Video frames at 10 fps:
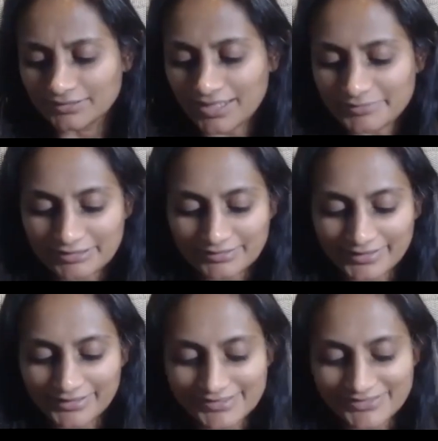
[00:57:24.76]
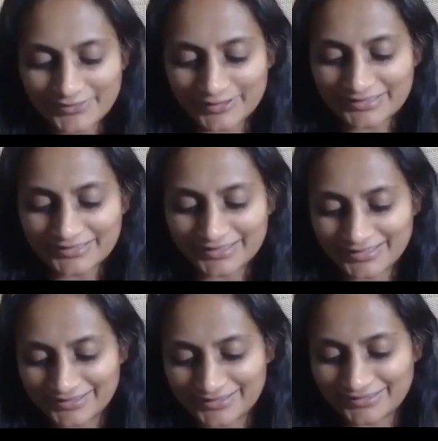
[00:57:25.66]
I mean, it's funny, like, I
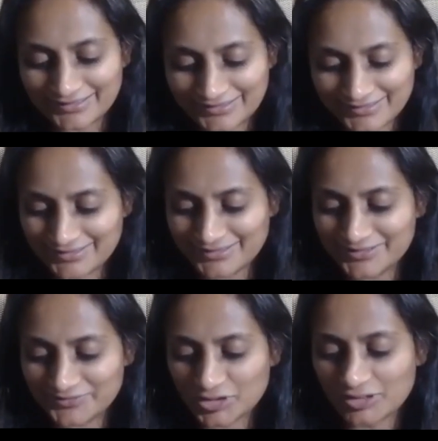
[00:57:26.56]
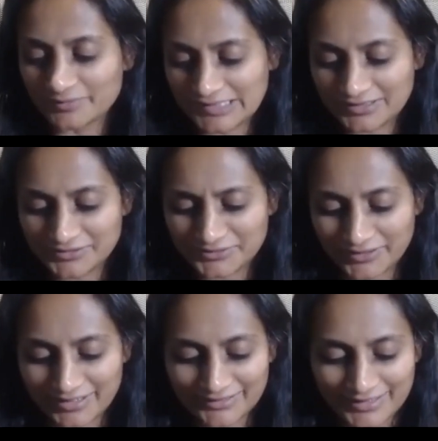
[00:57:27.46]
think Steve Jobs too,
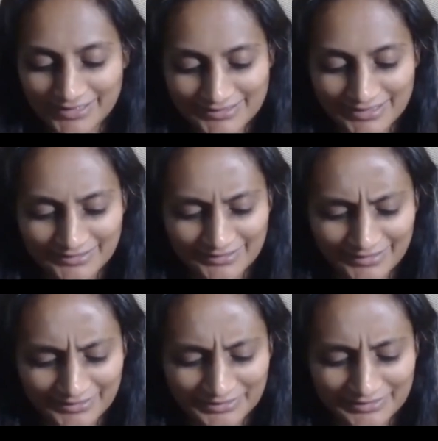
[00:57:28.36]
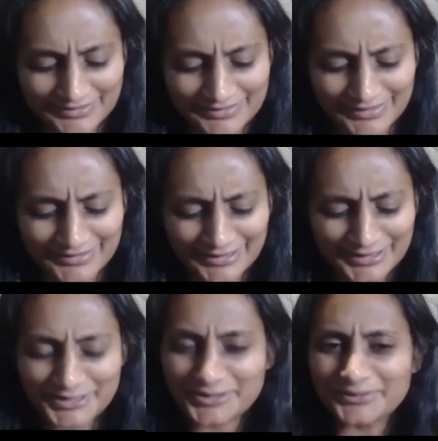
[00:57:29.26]
right? Like said it, like, I mean, it's like,
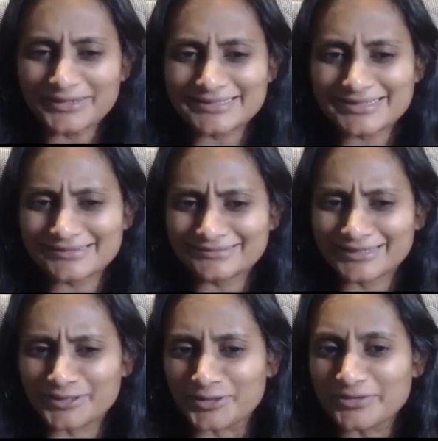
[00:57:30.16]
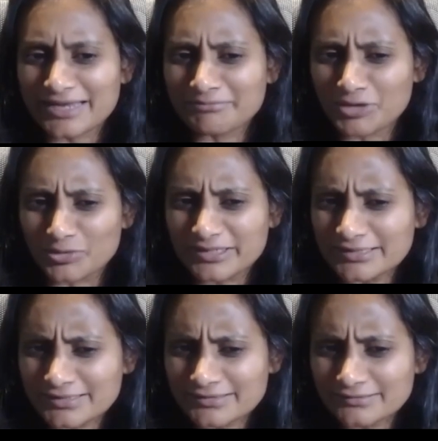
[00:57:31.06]
you don't necessarily know at that
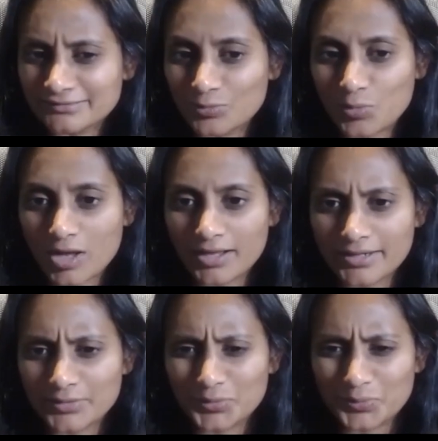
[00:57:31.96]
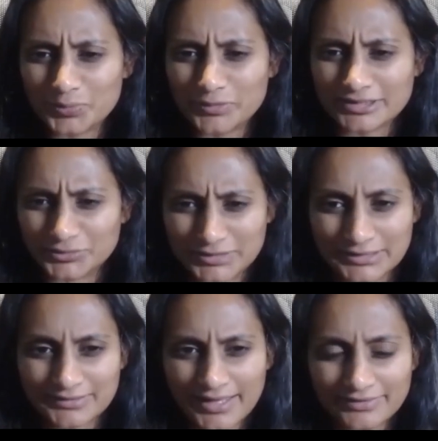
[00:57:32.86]
moment that you
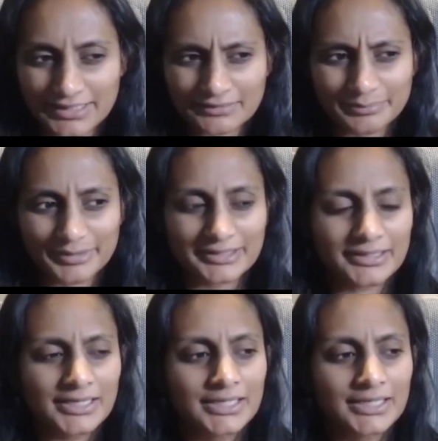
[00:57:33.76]
did that thing, but